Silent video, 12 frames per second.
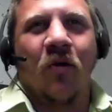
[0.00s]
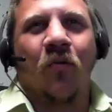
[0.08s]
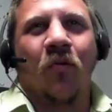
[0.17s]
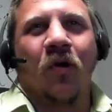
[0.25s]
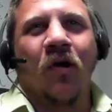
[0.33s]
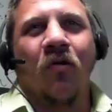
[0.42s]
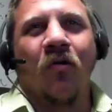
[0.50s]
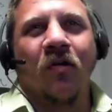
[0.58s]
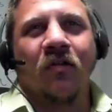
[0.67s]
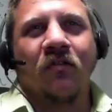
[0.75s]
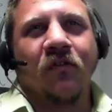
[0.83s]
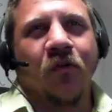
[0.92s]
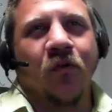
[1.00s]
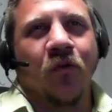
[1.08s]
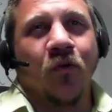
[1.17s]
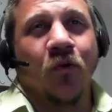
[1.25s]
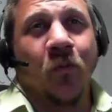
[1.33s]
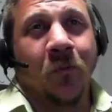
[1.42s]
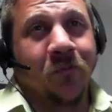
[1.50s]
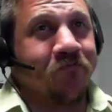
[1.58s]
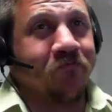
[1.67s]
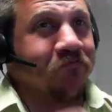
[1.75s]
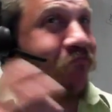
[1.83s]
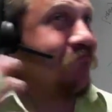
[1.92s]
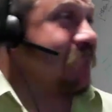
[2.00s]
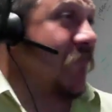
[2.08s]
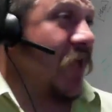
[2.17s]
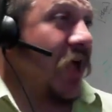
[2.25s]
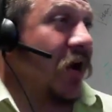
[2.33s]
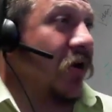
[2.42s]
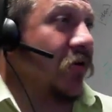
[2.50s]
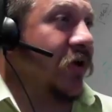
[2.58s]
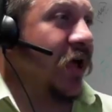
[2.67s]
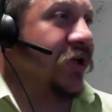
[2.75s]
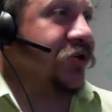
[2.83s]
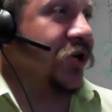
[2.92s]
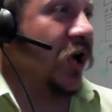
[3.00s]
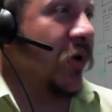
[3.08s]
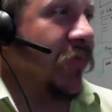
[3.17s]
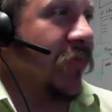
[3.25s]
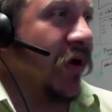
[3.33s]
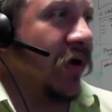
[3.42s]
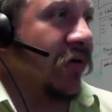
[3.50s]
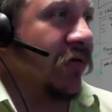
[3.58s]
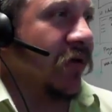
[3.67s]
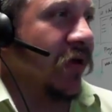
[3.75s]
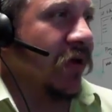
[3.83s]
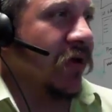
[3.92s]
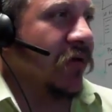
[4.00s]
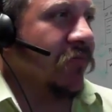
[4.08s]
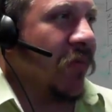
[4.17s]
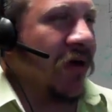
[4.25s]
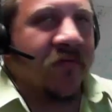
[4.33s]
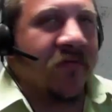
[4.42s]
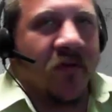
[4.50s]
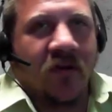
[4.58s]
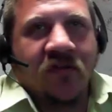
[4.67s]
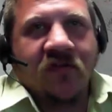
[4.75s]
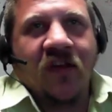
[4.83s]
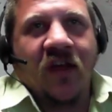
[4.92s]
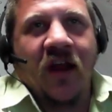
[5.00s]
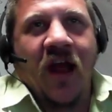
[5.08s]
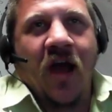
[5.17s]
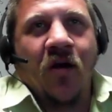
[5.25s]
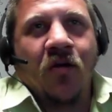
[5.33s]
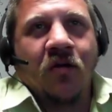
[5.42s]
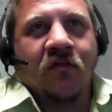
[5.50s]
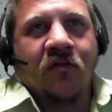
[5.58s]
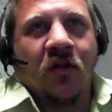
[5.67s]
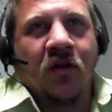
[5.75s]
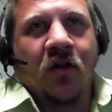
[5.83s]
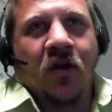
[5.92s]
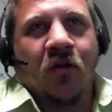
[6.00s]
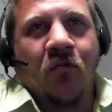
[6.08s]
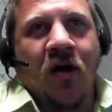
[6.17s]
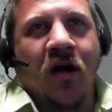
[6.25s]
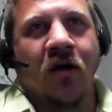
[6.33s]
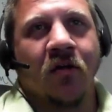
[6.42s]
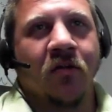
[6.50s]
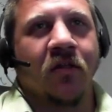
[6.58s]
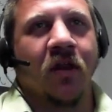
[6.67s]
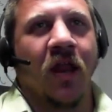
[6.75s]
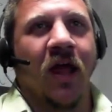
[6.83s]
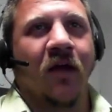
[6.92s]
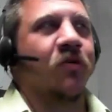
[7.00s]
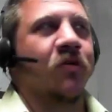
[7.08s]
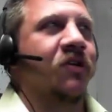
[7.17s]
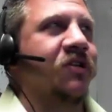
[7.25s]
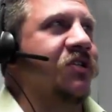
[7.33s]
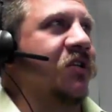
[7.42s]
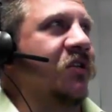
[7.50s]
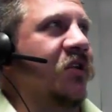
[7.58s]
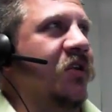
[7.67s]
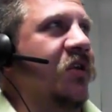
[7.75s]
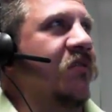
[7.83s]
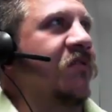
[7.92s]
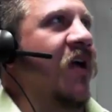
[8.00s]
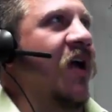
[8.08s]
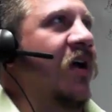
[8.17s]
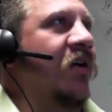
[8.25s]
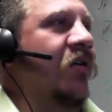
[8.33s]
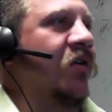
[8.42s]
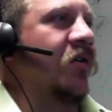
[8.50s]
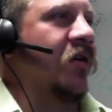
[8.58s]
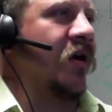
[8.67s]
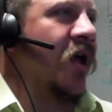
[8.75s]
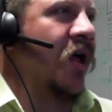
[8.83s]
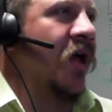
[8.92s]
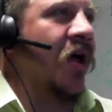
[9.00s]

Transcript: We're going to, catch you up on my first 10 hours of looking around the language and the designer and